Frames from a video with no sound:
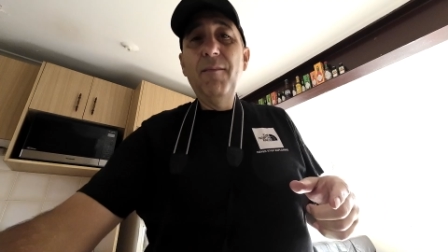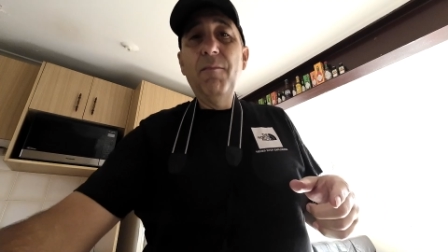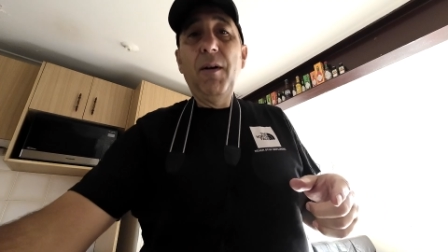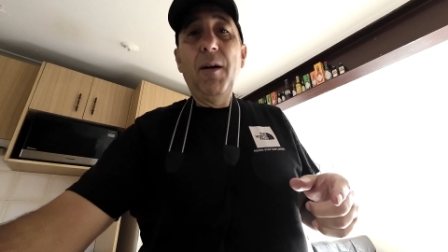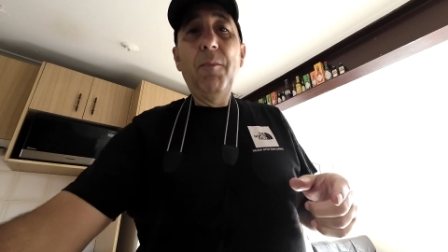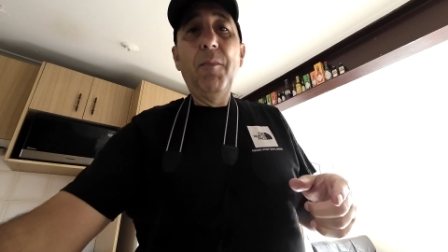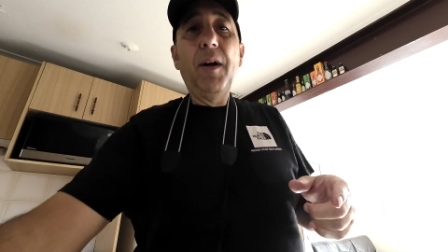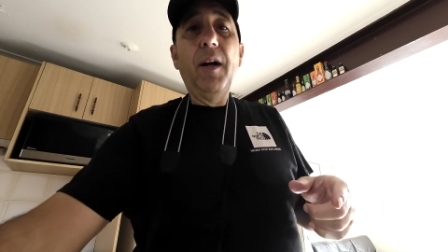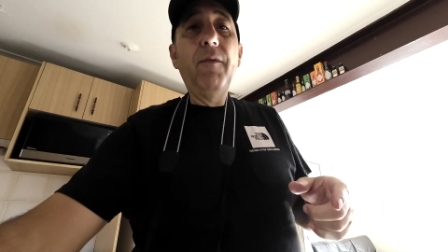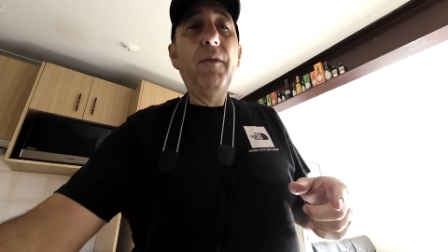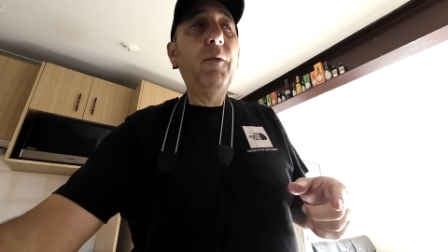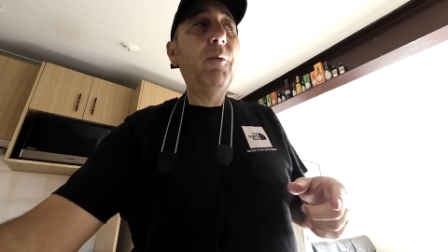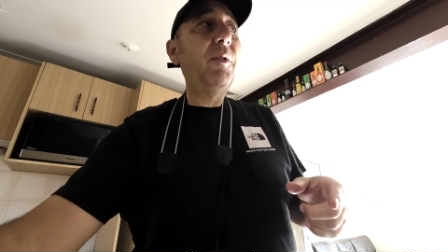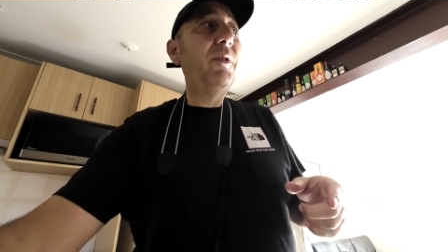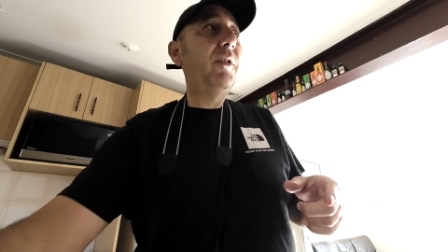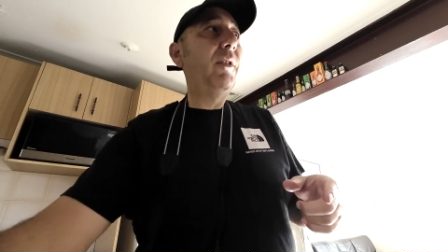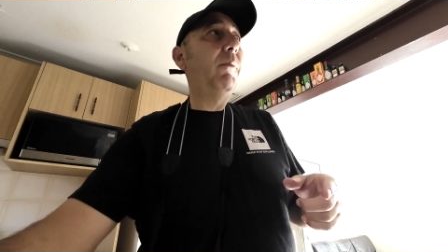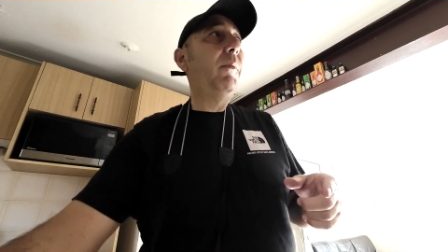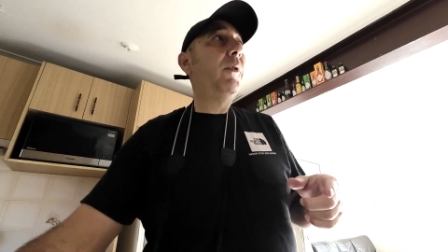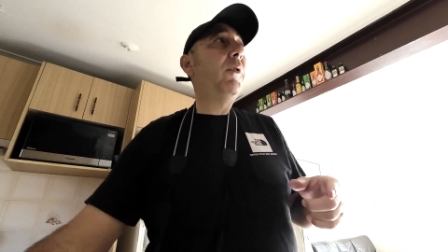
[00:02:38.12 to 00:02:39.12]
my brother
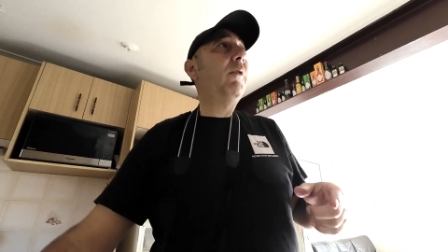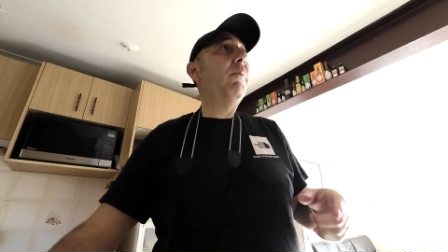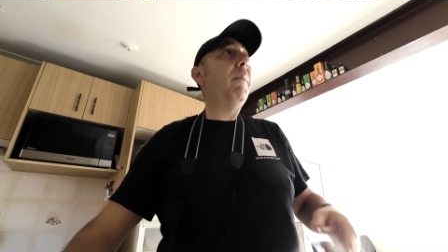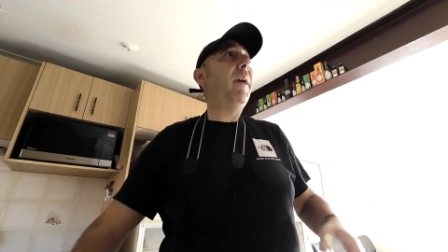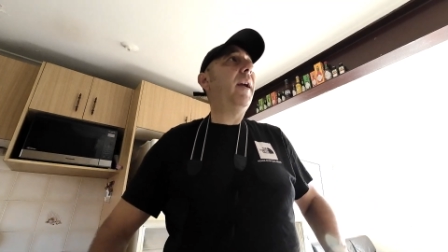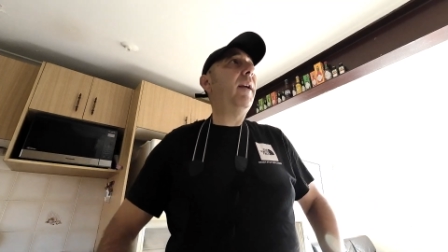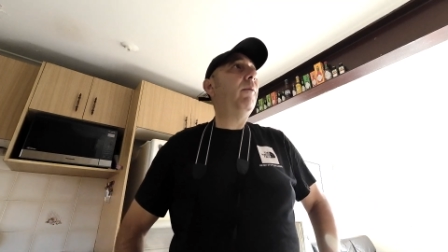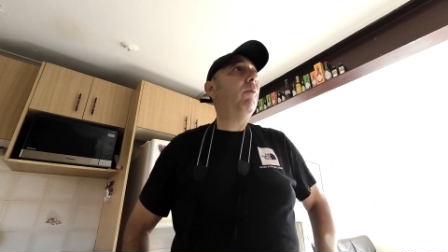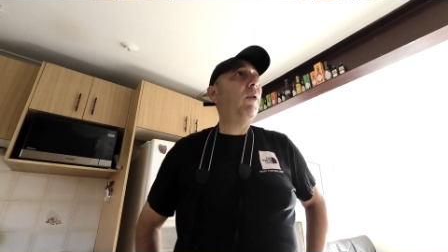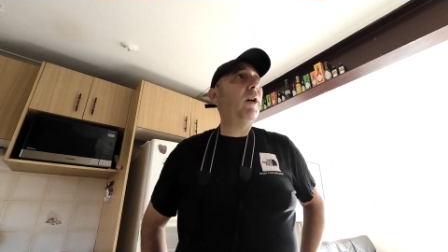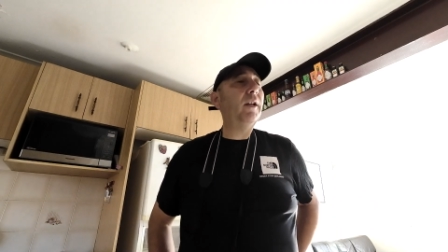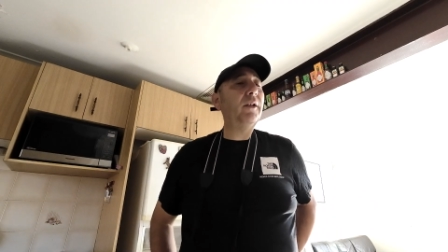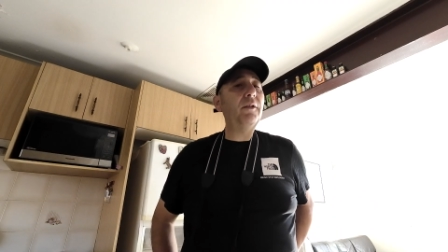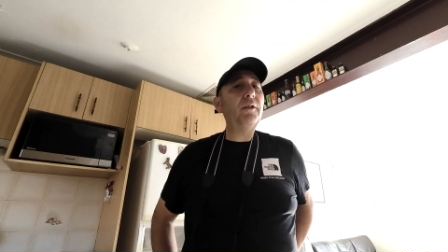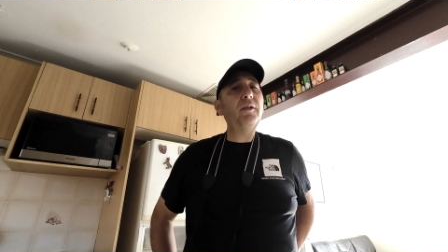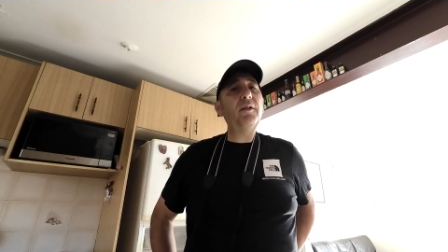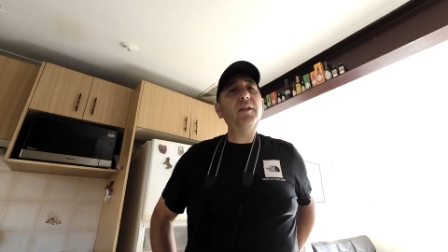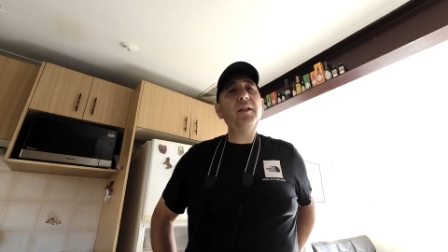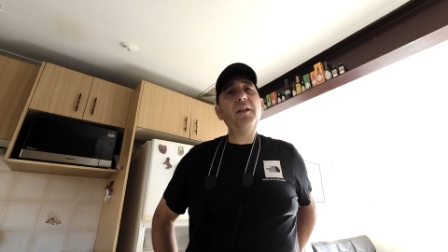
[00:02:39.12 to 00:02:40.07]
was the milkman once.